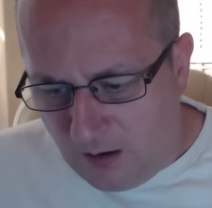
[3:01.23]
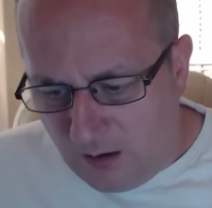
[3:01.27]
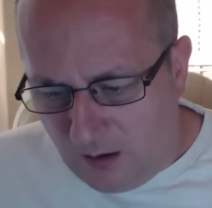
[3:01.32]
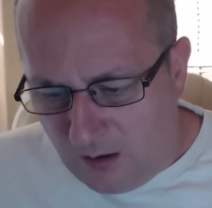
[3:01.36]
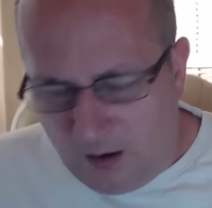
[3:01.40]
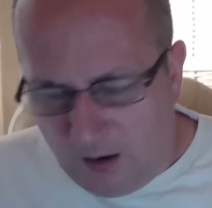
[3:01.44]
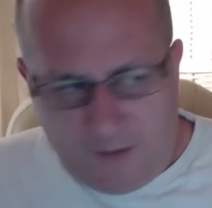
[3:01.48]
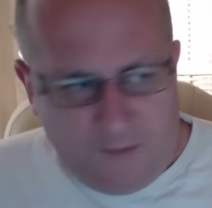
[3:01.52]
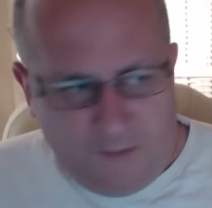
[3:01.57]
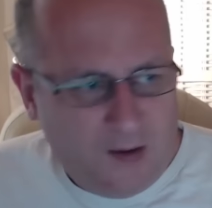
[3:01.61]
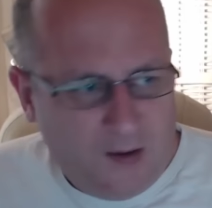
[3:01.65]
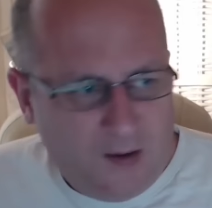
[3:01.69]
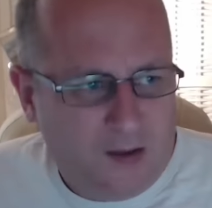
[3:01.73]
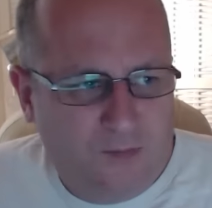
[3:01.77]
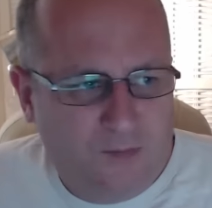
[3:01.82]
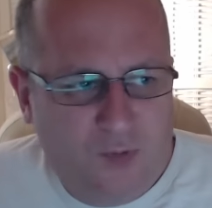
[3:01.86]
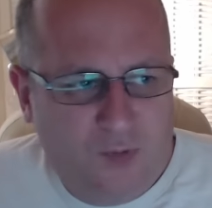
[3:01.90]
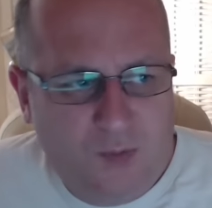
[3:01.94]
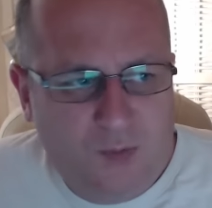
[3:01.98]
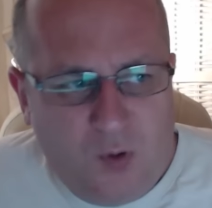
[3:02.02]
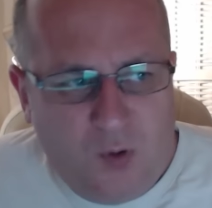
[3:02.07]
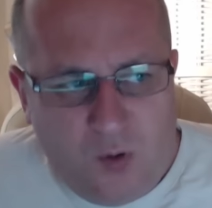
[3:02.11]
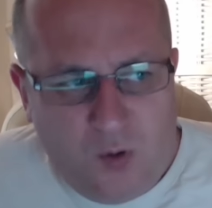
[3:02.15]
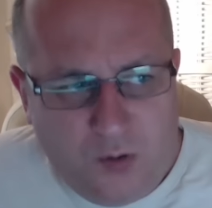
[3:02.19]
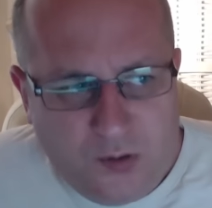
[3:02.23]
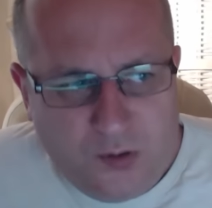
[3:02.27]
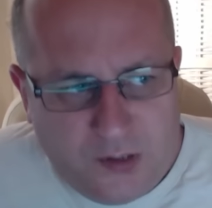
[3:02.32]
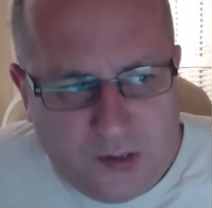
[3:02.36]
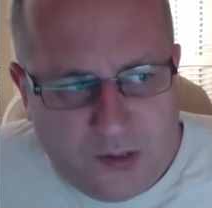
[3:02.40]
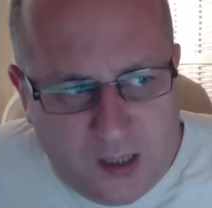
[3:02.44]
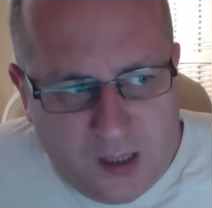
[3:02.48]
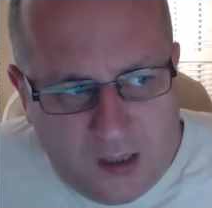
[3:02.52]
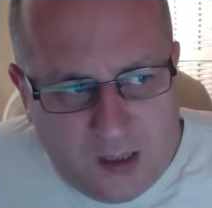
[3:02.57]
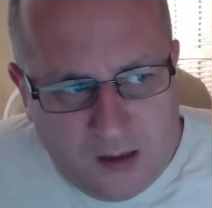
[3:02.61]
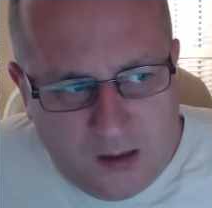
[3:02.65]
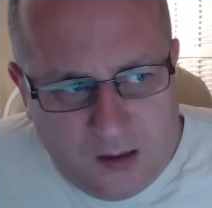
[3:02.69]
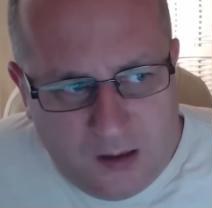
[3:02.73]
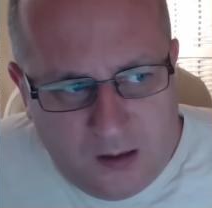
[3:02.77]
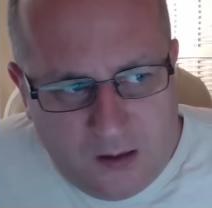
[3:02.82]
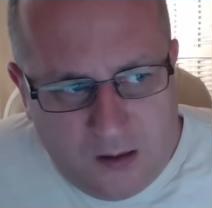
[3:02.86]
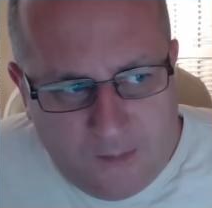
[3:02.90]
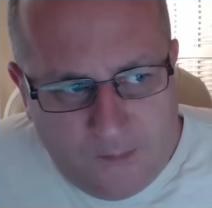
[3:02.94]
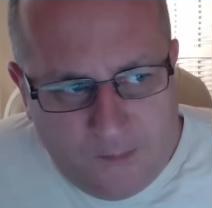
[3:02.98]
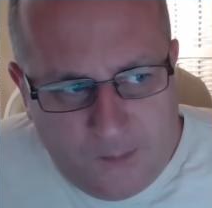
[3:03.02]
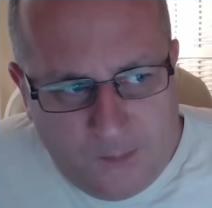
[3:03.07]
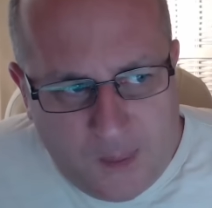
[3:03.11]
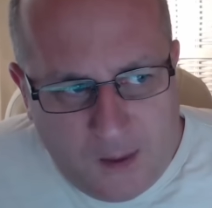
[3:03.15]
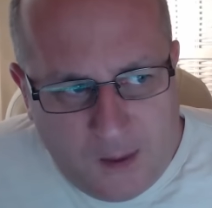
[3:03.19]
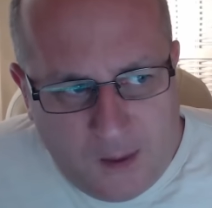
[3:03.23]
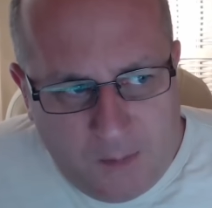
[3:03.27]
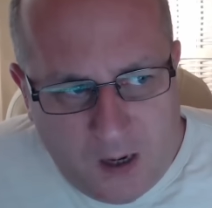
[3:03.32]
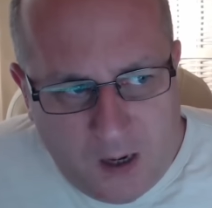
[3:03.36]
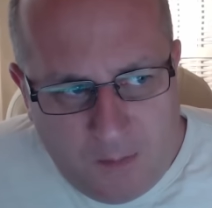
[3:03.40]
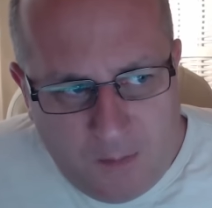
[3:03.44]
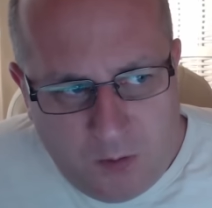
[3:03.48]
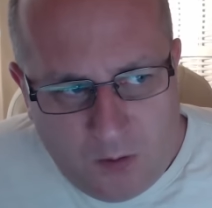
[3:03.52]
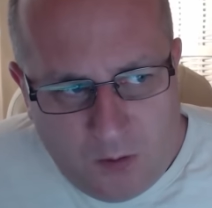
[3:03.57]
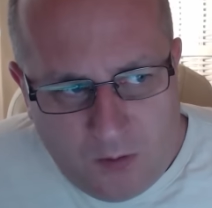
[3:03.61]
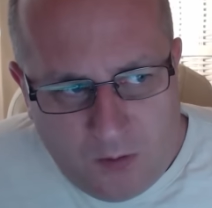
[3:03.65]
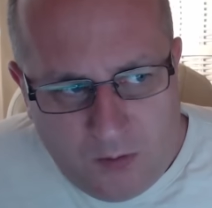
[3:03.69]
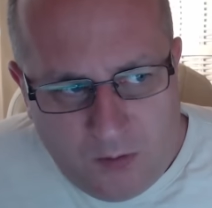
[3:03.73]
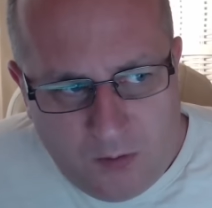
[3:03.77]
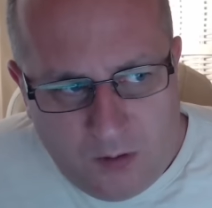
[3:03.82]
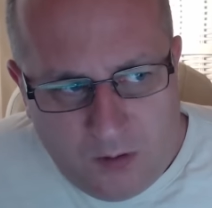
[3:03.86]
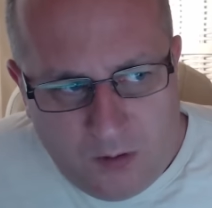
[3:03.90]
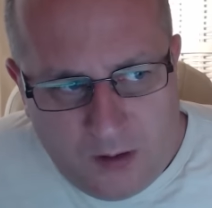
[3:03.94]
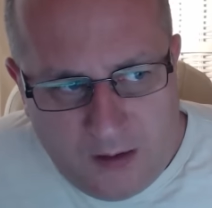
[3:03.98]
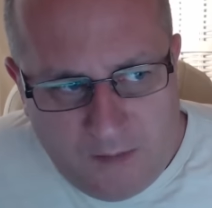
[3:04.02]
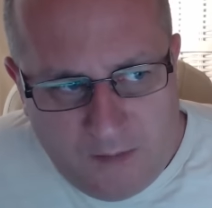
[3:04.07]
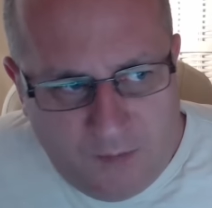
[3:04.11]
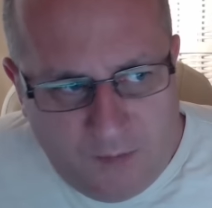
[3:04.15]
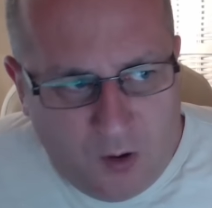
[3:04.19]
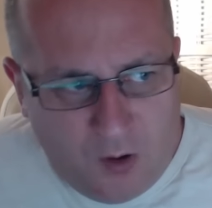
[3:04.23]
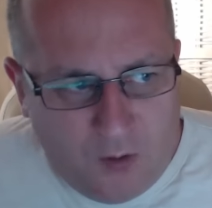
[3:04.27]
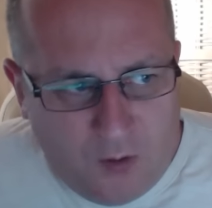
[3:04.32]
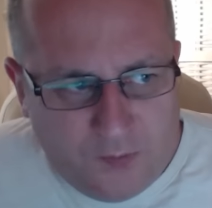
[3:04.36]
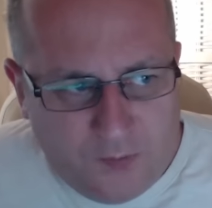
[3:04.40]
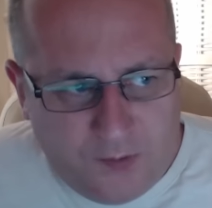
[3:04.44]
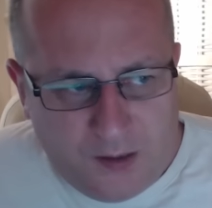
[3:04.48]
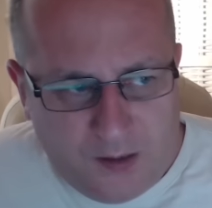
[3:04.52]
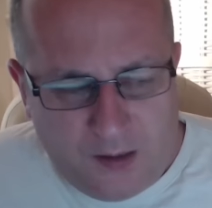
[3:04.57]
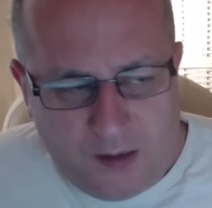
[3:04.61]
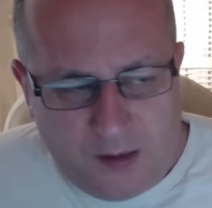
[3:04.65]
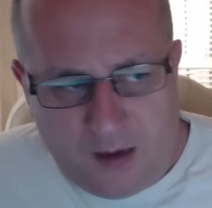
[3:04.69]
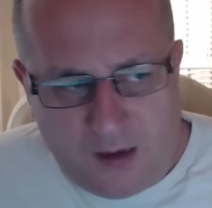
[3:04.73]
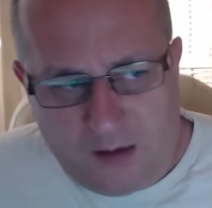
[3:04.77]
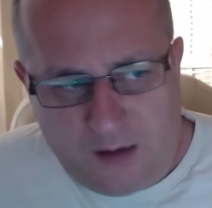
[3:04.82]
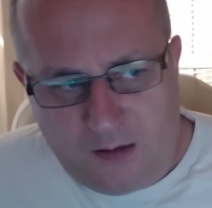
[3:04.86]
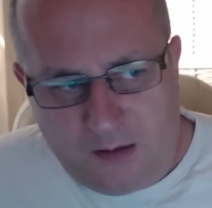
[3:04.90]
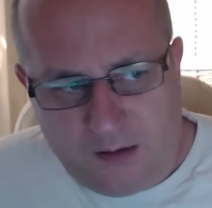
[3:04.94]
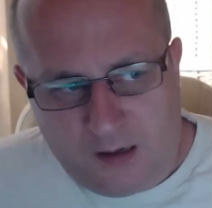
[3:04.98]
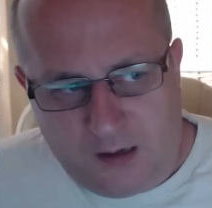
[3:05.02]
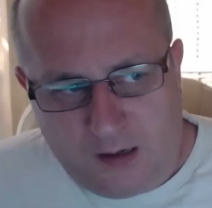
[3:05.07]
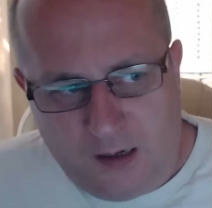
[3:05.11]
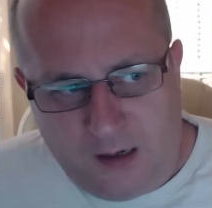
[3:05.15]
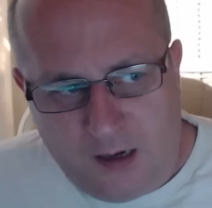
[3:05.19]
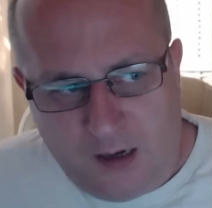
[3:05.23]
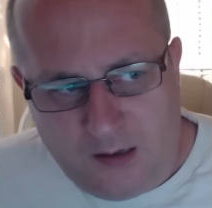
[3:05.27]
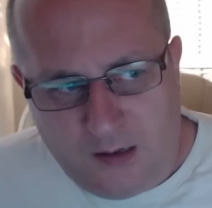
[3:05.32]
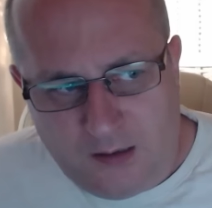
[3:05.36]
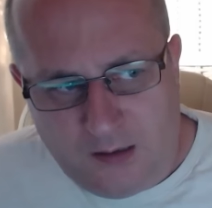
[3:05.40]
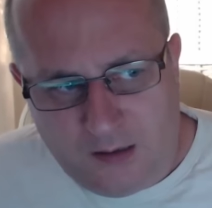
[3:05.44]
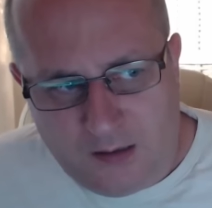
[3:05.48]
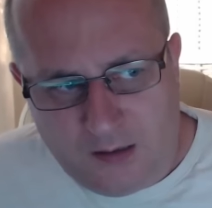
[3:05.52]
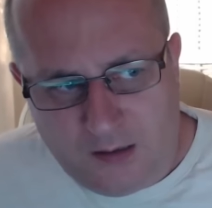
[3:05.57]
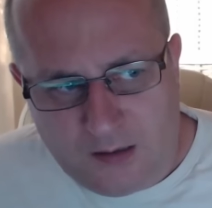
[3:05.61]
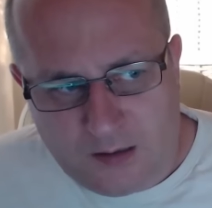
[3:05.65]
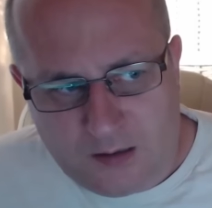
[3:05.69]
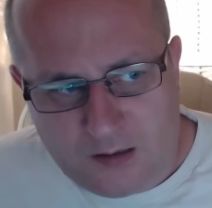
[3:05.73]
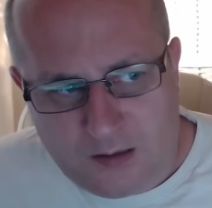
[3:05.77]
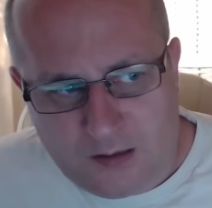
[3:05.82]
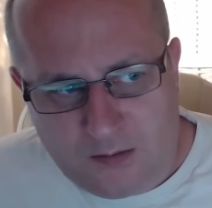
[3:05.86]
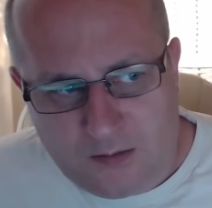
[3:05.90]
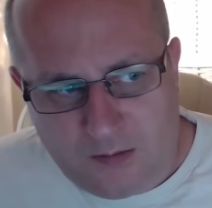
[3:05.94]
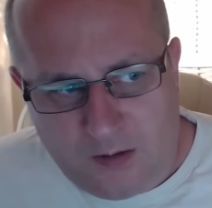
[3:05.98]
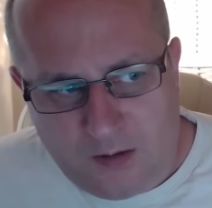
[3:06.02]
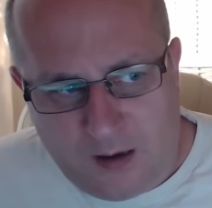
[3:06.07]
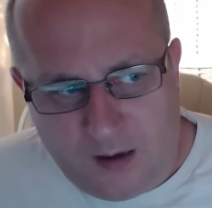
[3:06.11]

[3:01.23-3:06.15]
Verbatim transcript: I've had reports that the people involved in that, the Canadians,